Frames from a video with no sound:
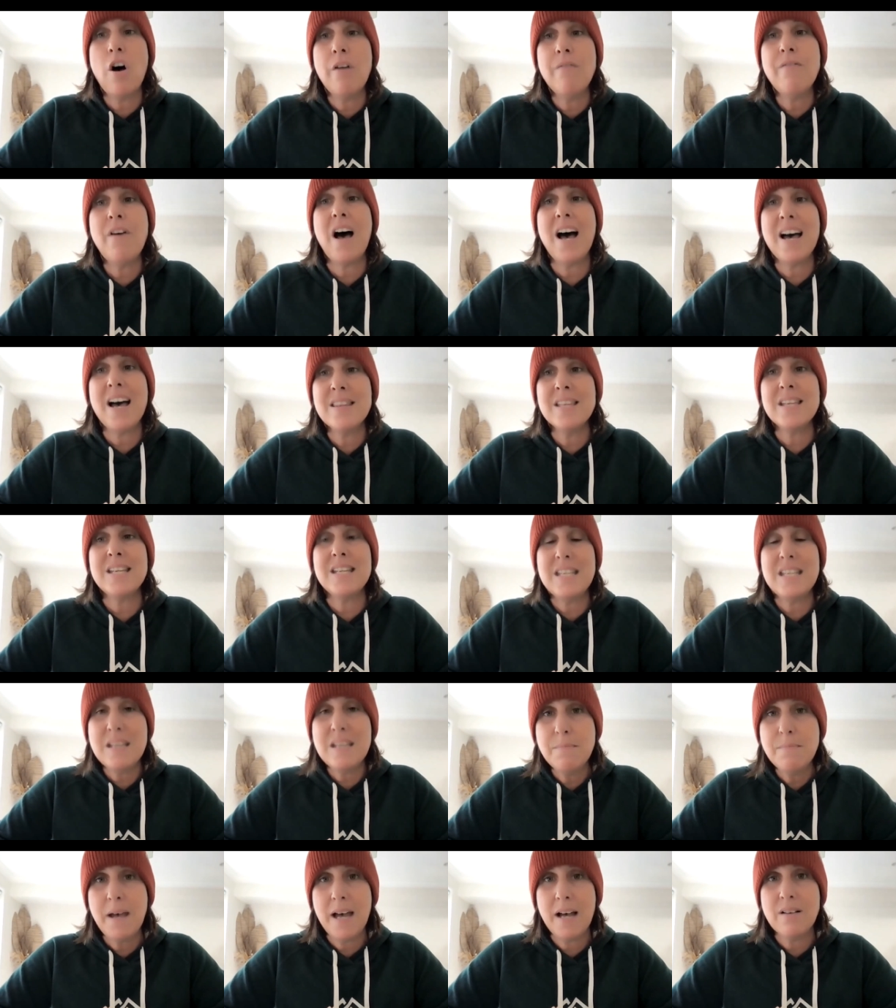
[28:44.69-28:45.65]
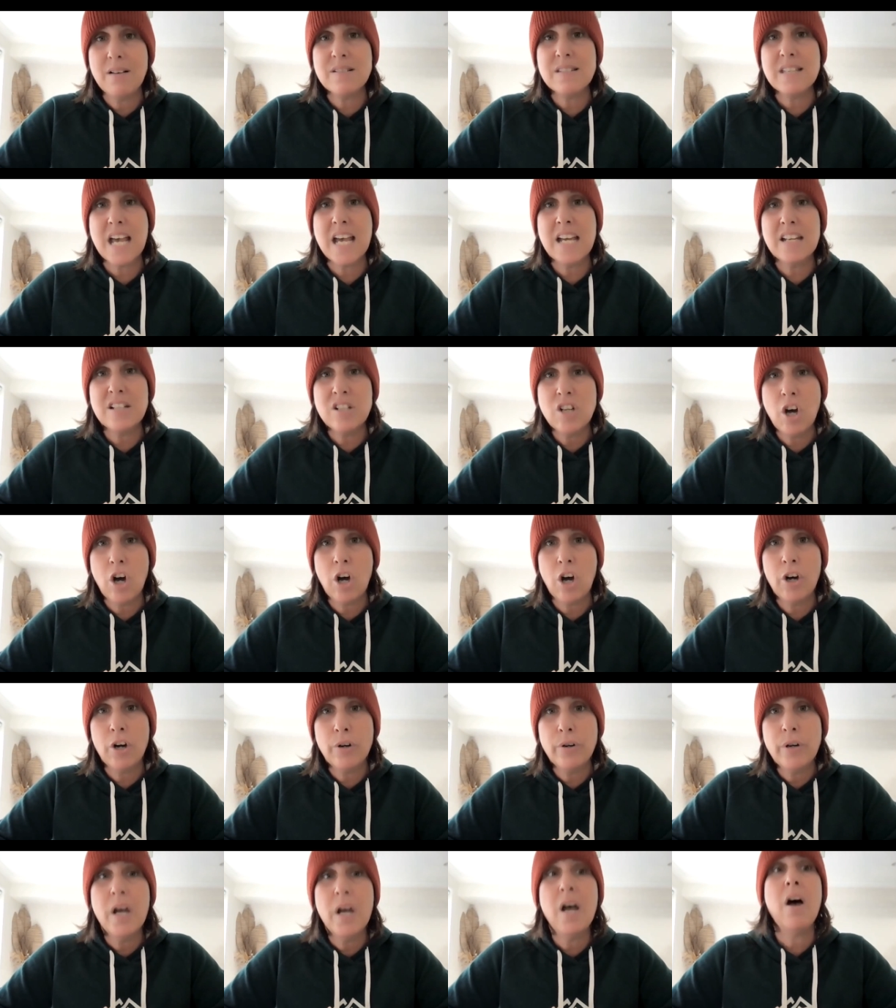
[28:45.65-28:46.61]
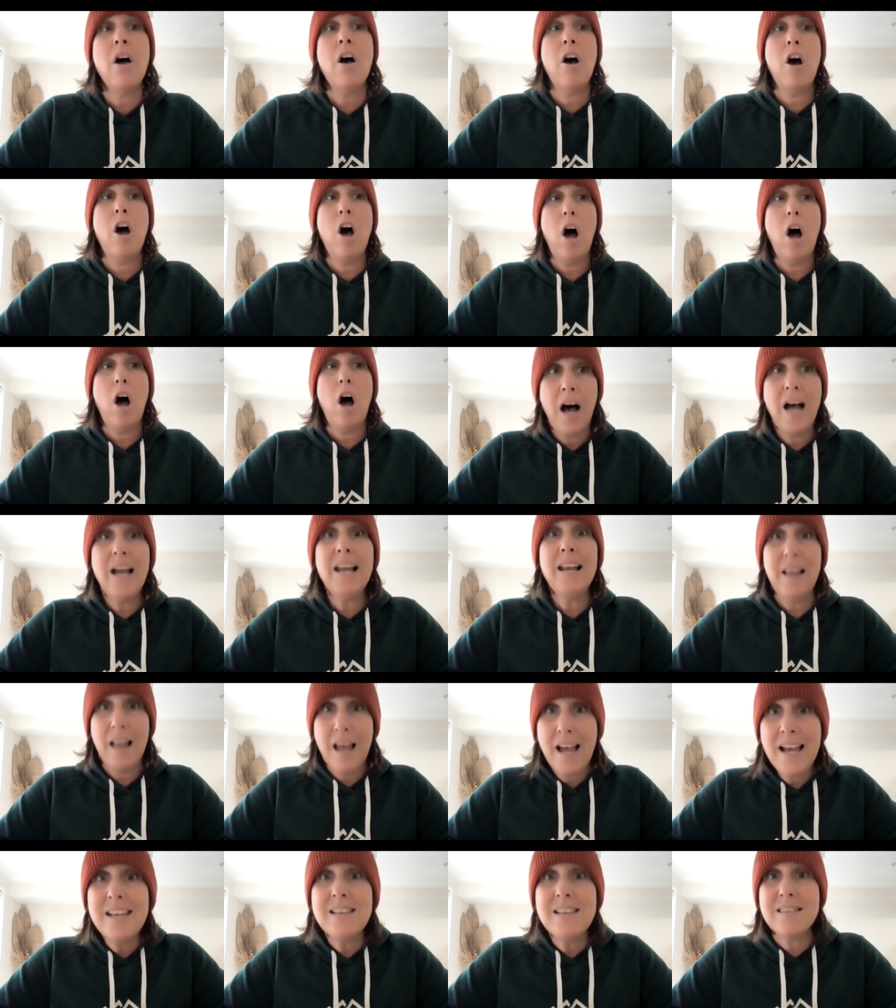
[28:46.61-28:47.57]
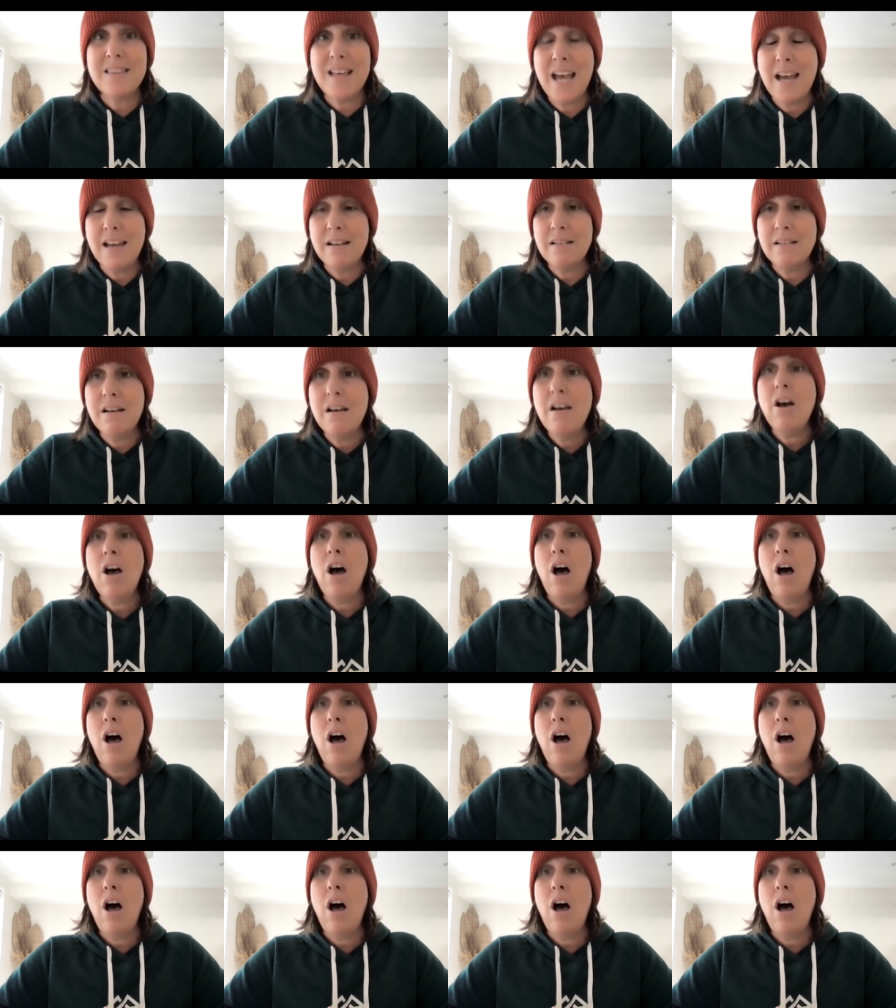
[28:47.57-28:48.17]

of other emails and go, I like that.